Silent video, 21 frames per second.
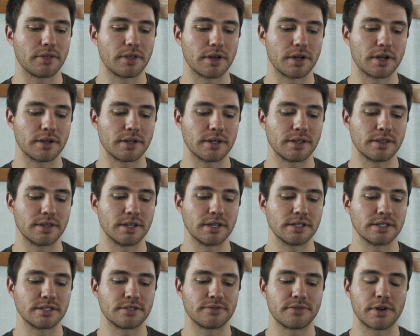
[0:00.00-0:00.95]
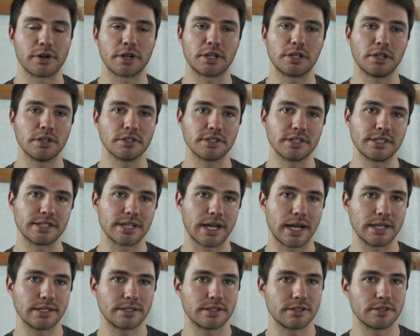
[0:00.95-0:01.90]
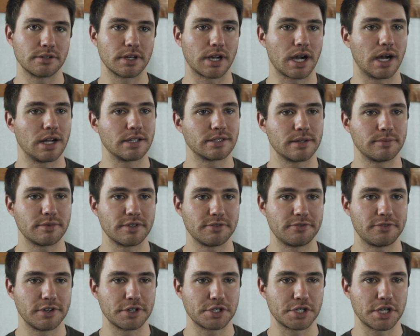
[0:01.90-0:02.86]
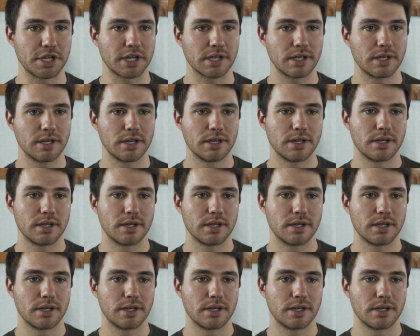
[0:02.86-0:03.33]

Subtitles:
it's very closely tied to the concept of phishing,